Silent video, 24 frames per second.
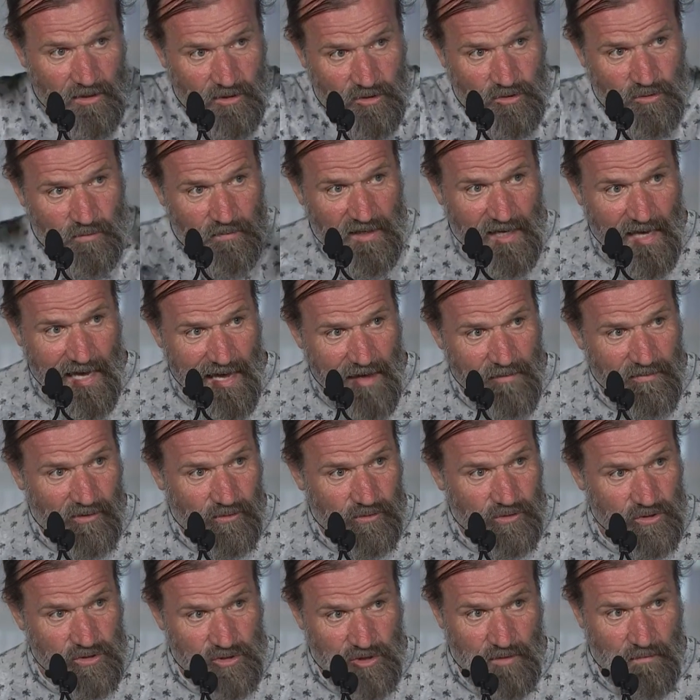to be able
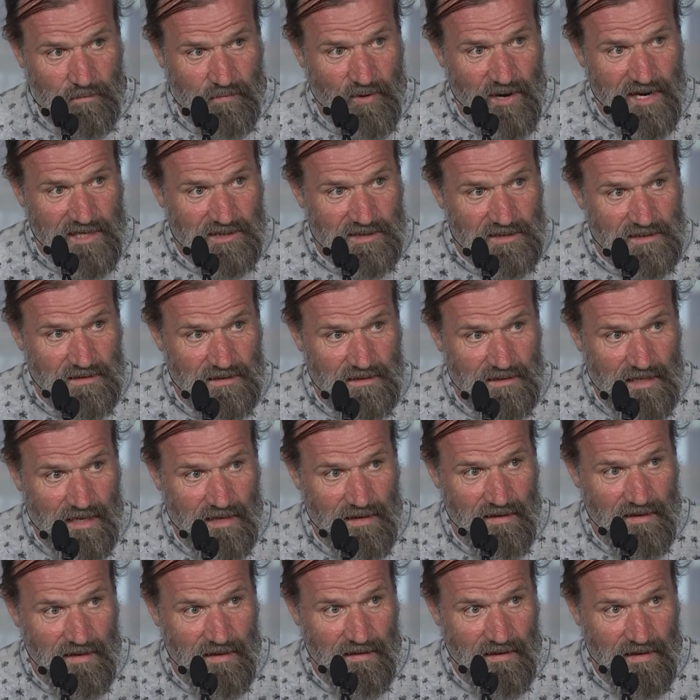to suppress
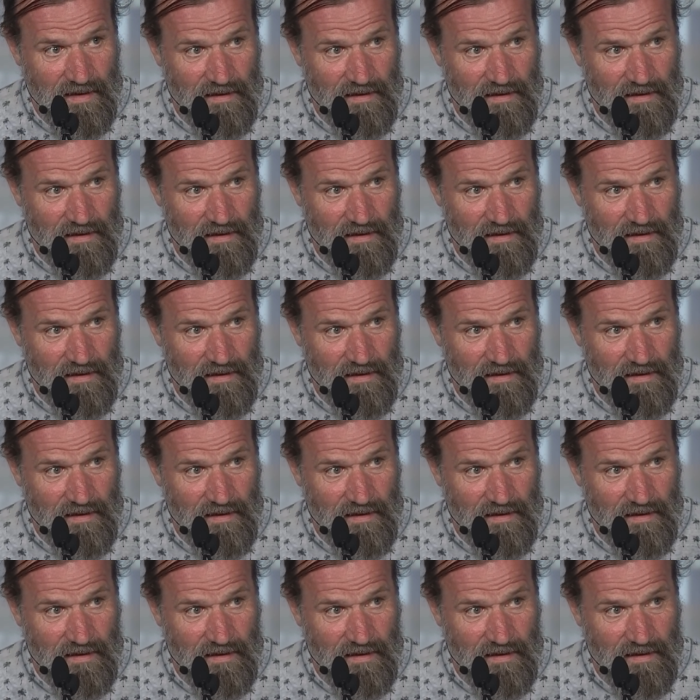the